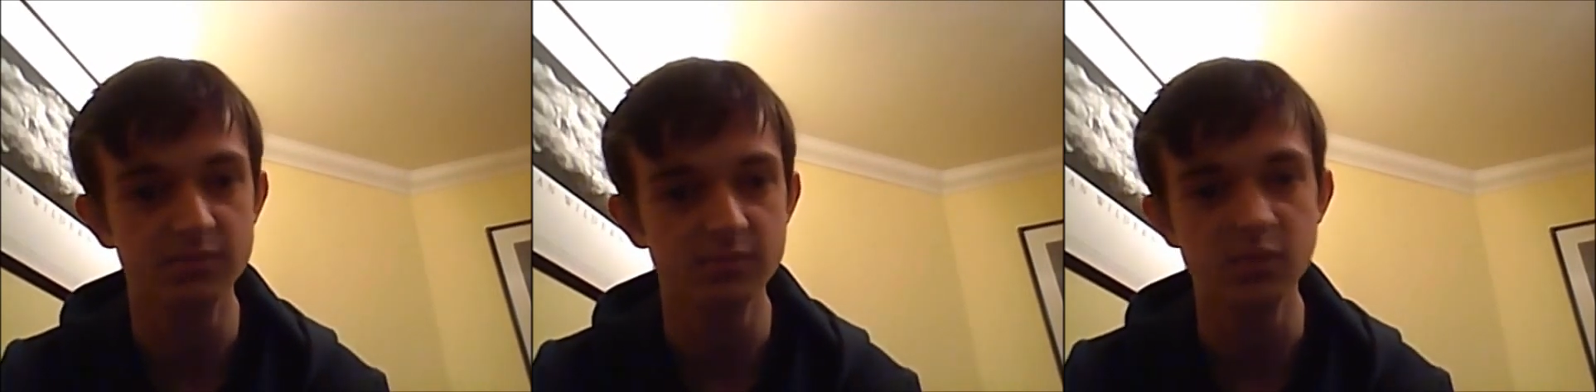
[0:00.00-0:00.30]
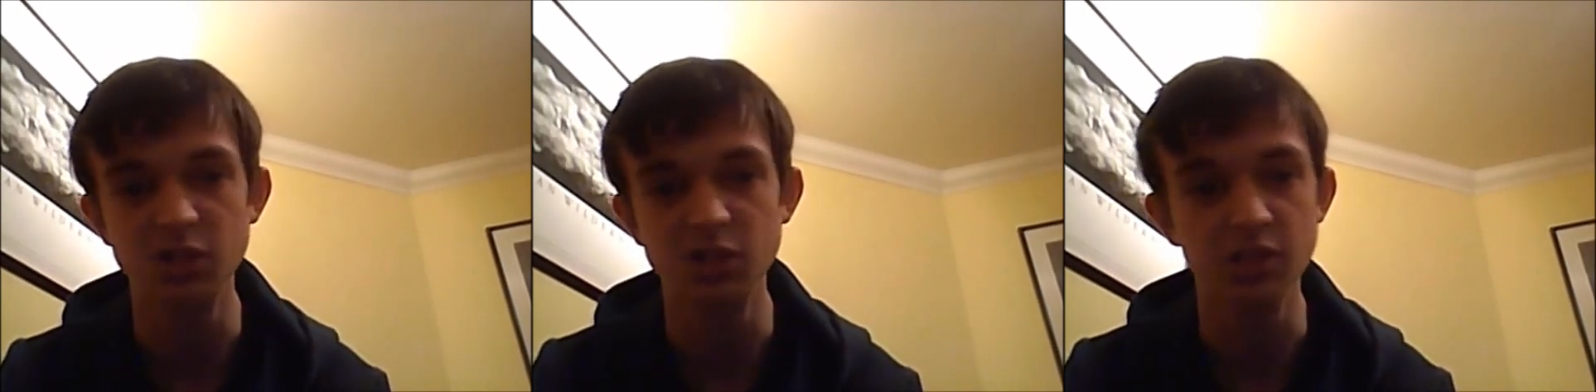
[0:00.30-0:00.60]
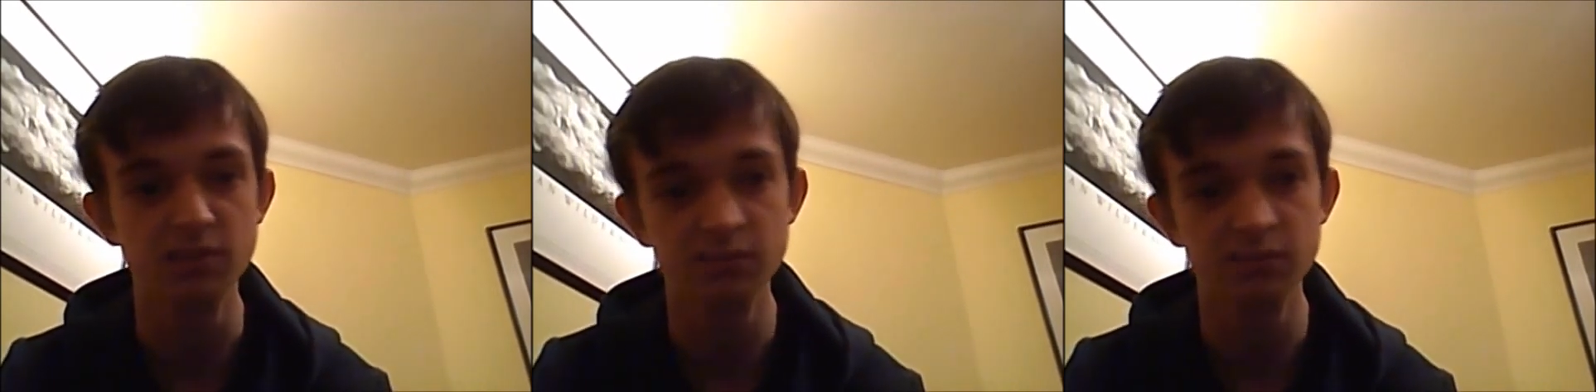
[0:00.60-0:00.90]
YouTube
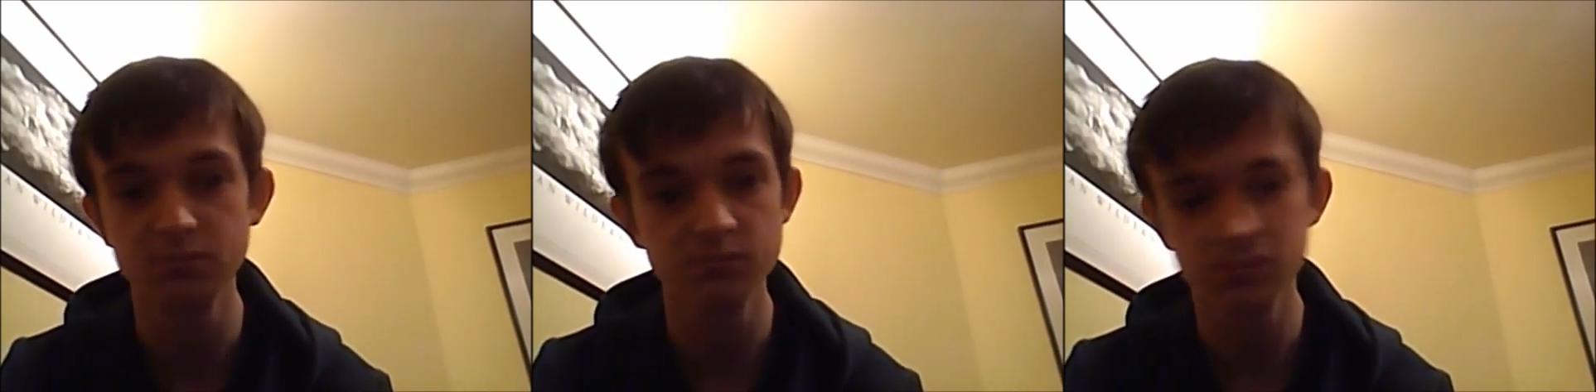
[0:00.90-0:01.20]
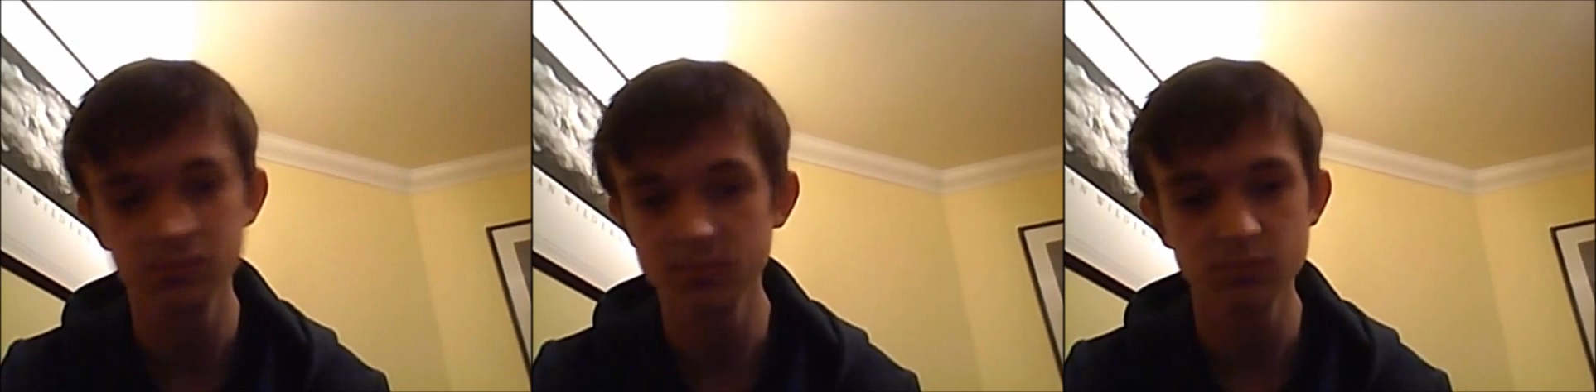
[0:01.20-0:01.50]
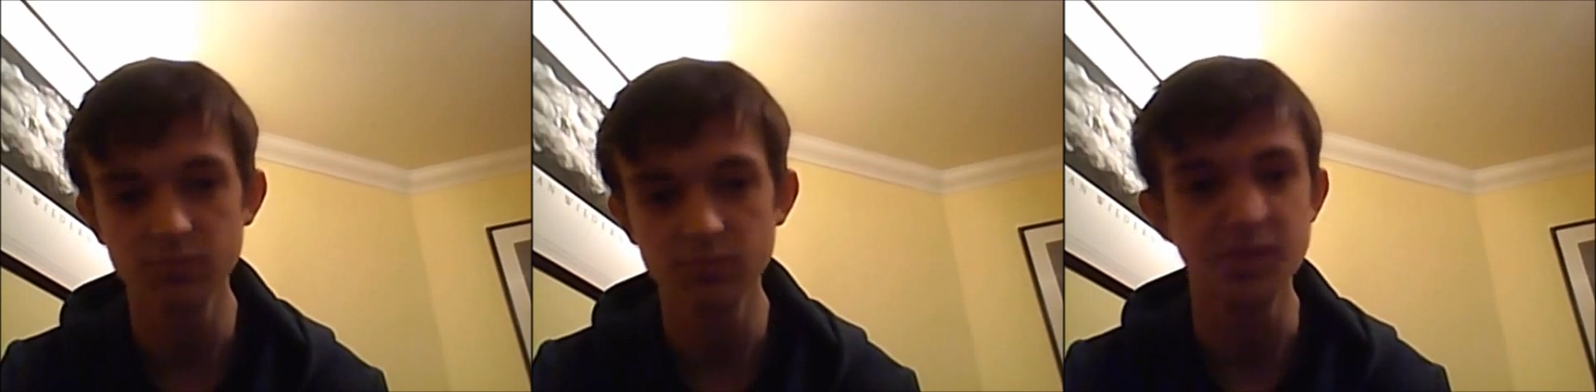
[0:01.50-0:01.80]

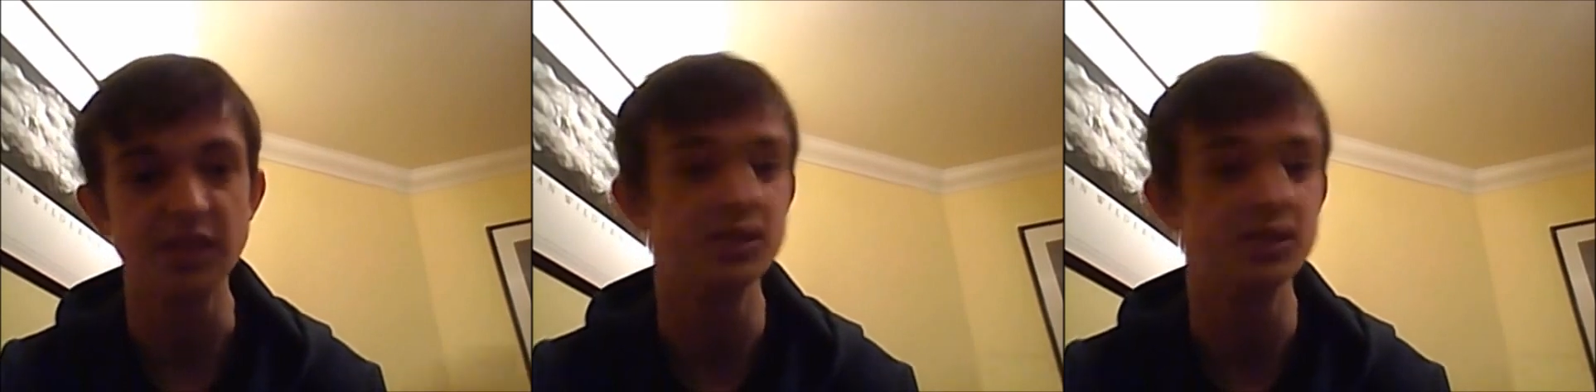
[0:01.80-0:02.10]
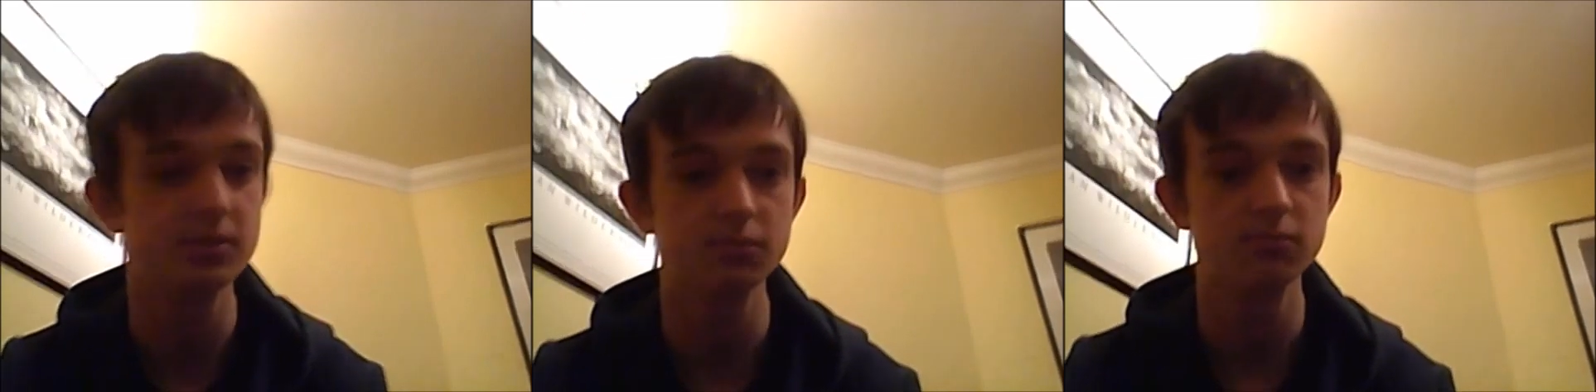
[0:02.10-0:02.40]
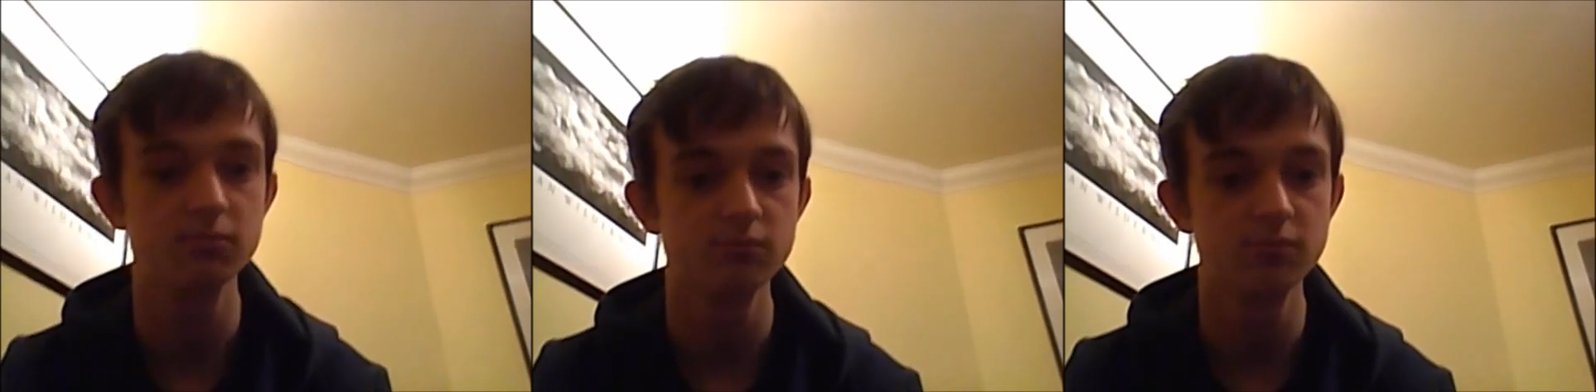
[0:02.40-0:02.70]
things.
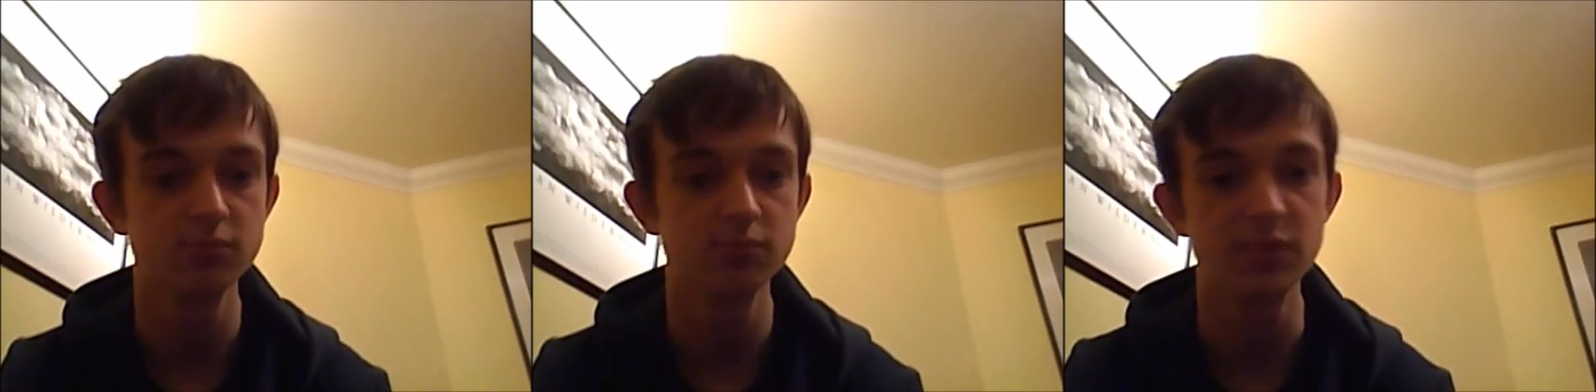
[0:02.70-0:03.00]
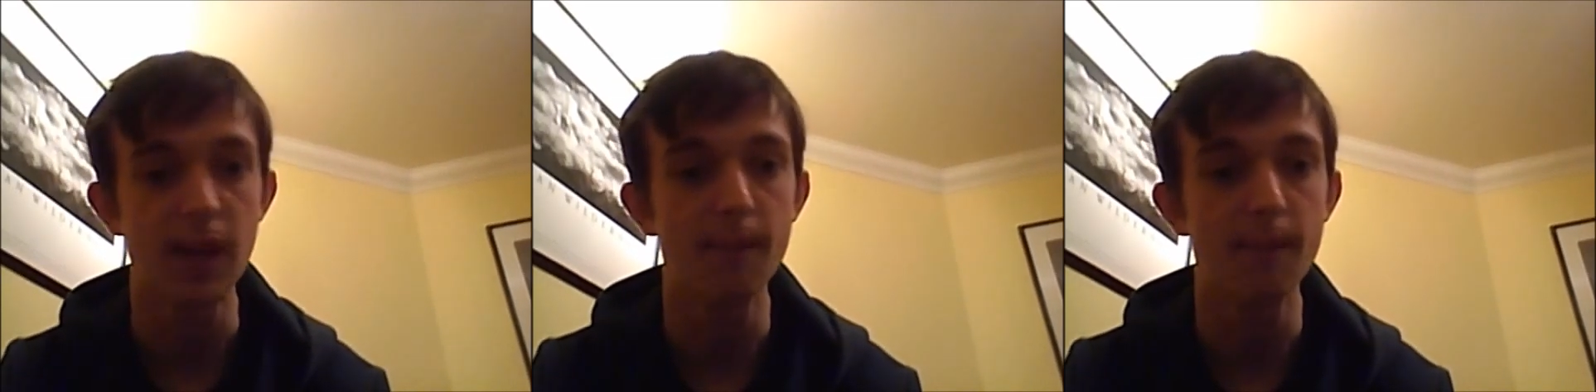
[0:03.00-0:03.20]
Yeah.